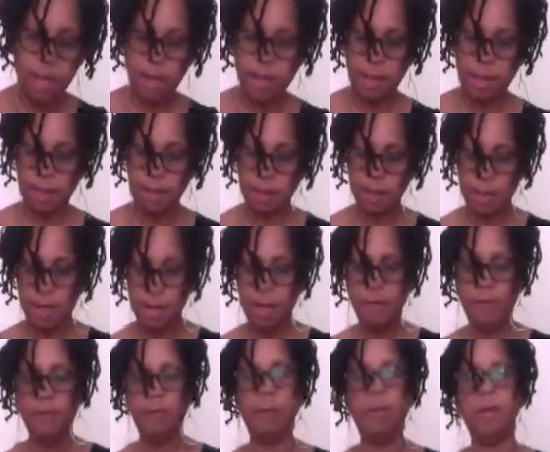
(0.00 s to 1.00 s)
there's
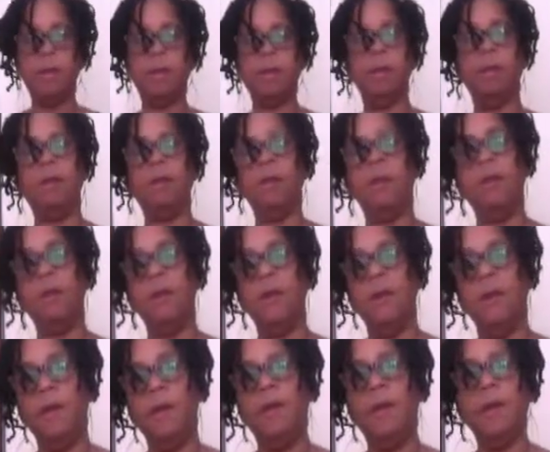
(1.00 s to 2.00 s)
enough space in here
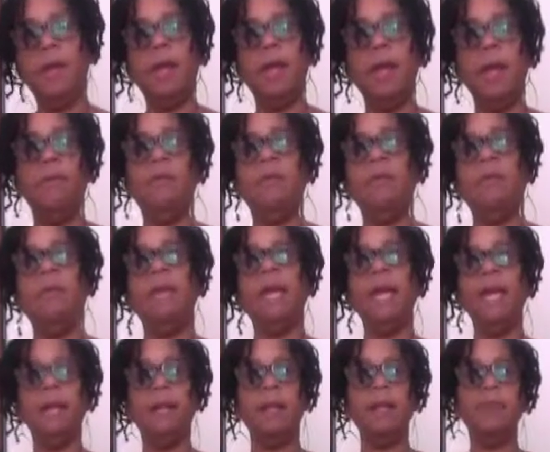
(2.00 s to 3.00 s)
that I have a
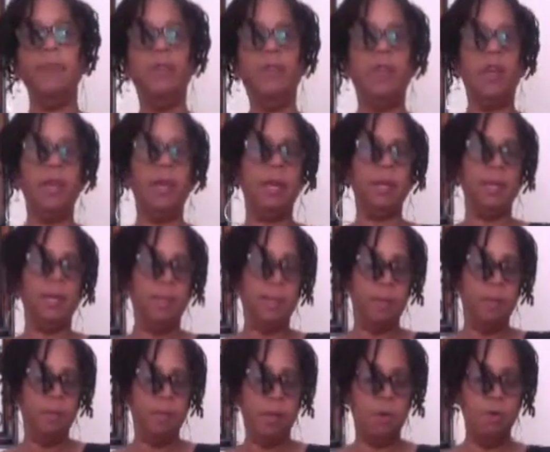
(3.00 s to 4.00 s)
light leather jacket that
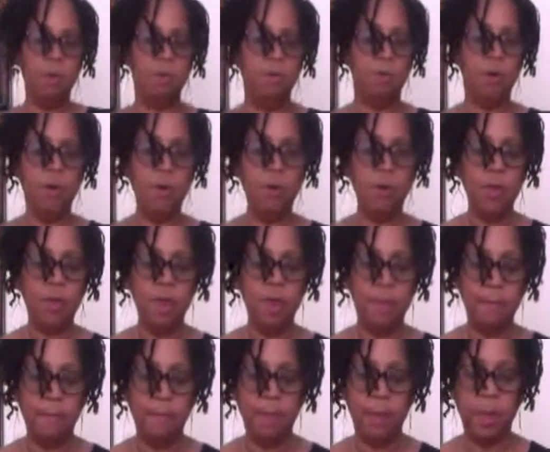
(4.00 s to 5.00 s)
I'm going to fold
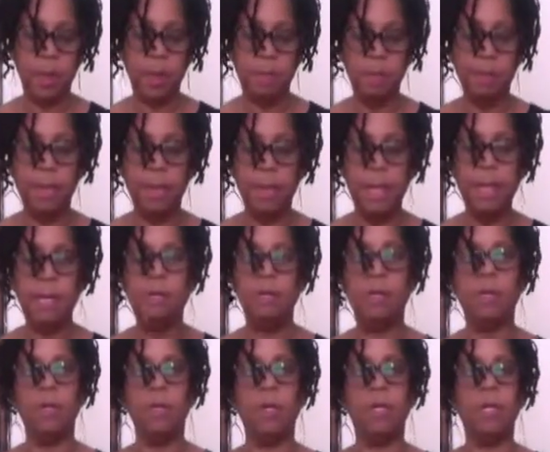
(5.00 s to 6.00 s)
up and place
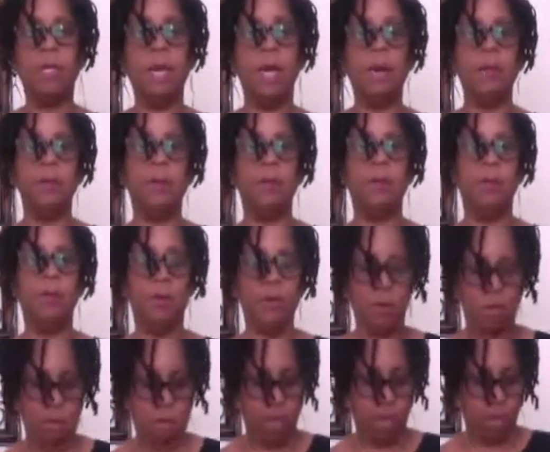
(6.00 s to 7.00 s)
on top here,
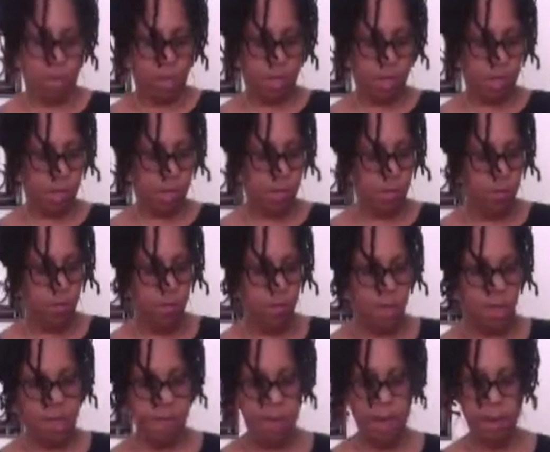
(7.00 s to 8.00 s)
so
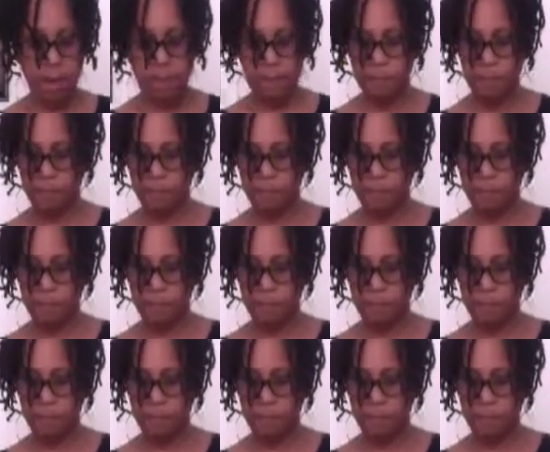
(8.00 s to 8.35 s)
that